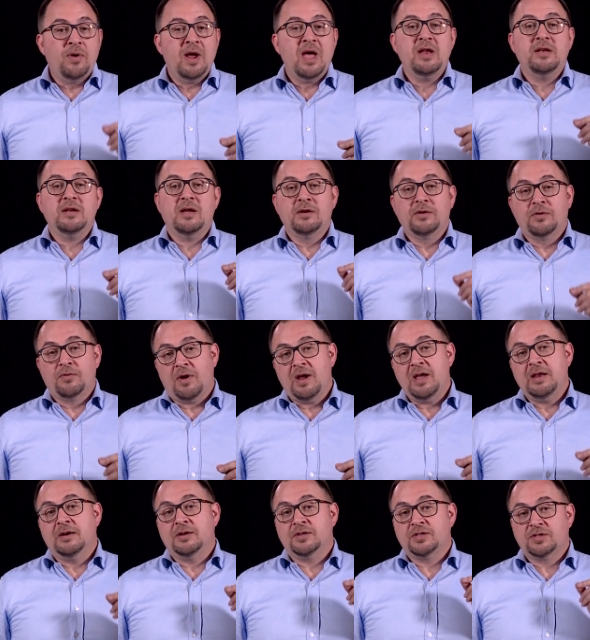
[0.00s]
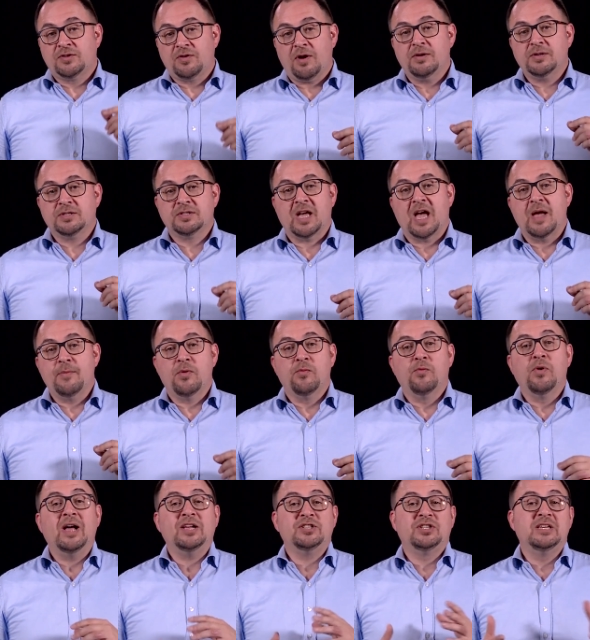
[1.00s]
red and green in a stroke statement
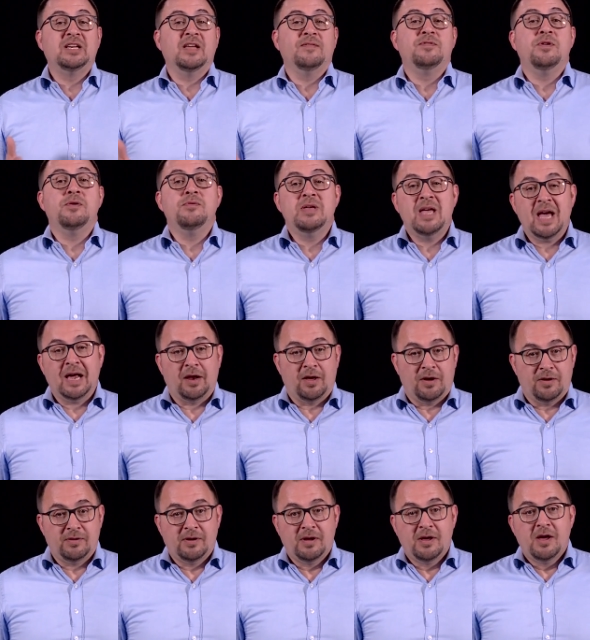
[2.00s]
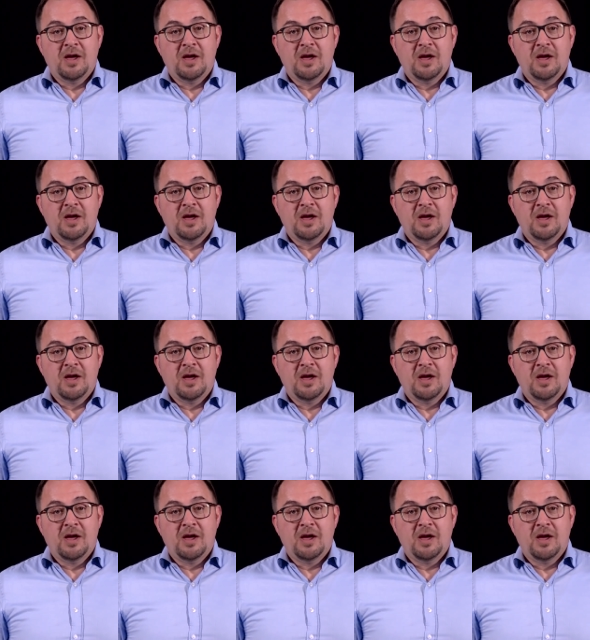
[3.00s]
will actually give you yellow,